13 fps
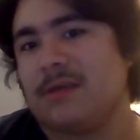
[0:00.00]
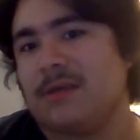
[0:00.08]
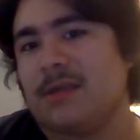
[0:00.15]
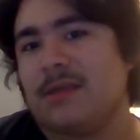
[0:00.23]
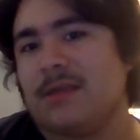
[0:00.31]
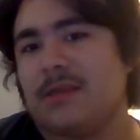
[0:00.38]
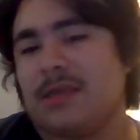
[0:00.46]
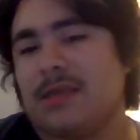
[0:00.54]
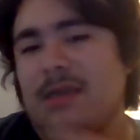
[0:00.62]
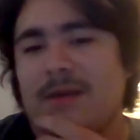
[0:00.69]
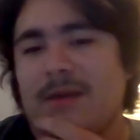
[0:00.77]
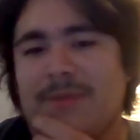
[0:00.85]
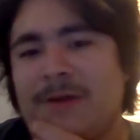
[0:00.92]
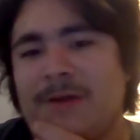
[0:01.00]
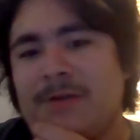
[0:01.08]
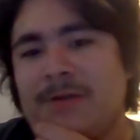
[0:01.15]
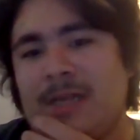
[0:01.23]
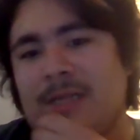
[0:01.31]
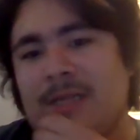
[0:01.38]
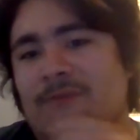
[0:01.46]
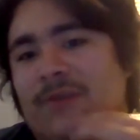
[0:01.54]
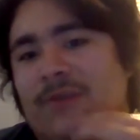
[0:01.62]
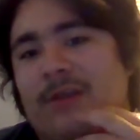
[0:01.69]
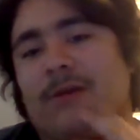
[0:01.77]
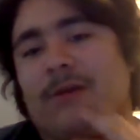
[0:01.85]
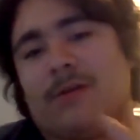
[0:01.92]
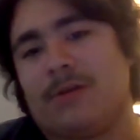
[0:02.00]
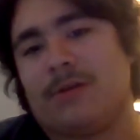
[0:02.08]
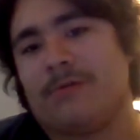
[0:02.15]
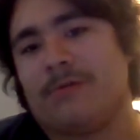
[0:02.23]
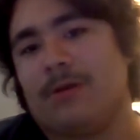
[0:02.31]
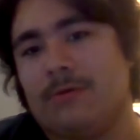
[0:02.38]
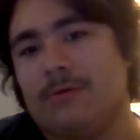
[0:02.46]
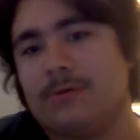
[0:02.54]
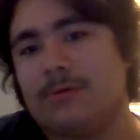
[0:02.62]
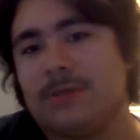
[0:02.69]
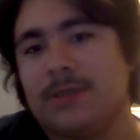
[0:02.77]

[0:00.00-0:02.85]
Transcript: think about and then figure out on your own.